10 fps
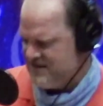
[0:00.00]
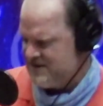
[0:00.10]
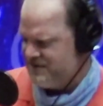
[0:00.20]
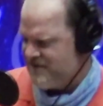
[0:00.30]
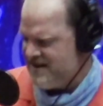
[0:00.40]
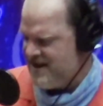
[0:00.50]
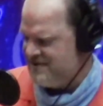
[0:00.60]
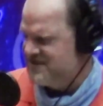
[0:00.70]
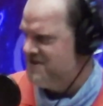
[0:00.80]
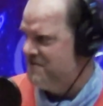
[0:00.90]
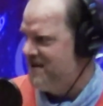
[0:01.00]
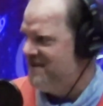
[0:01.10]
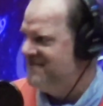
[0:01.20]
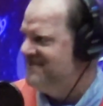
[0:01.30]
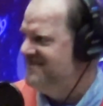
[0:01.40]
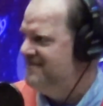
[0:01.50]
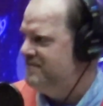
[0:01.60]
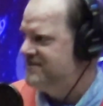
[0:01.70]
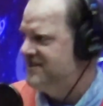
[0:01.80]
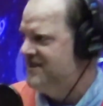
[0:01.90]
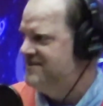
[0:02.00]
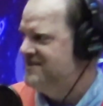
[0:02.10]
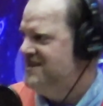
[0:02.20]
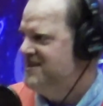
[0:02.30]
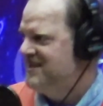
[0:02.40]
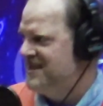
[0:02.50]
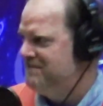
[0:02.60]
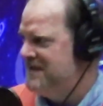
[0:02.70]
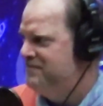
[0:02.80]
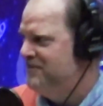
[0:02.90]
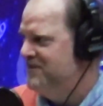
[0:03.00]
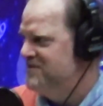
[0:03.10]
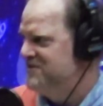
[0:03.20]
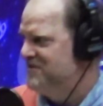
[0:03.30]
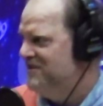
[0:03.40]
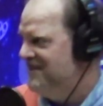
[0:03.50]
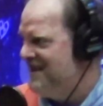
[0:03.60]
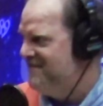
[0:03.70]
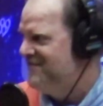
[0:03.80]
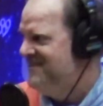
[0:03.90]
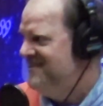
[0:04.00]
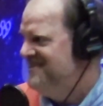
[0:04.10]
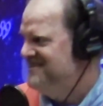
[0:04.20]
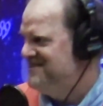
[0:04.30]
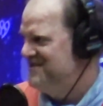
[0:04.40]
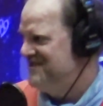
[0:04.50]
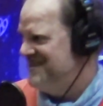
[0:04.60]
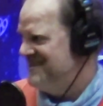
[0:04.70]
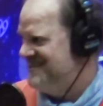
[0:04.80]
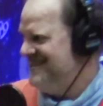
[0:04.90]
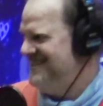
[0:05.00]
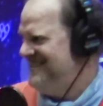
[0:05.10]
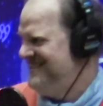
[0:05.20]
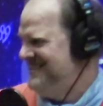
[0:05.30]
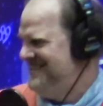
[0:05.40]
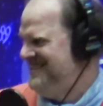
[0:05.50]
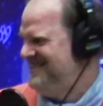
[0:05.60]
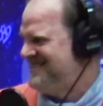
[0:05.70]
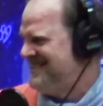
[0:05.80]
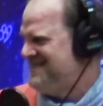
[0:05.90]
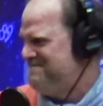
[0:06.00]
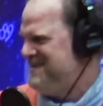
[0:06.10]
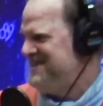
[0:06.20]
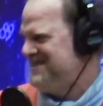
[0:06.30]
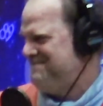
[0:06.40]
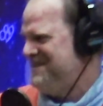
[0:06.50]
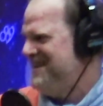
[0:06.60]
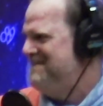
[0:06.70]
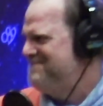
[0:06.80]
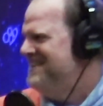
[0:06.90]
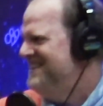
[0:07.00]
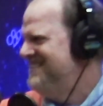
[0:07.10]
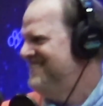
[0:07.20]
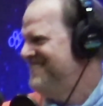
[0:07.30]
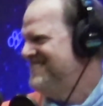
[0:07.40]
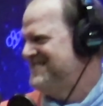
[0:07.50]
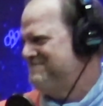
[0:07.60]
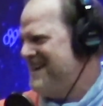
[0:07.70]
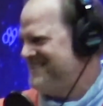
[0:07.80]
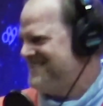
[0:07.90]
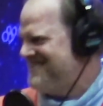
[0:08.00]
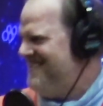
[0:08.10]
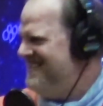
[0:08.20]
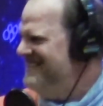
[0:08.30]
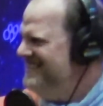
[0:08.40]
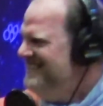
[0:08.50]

Dave's Fight House come about? Besides getting people in your adult life to do things to beat up or to practice on.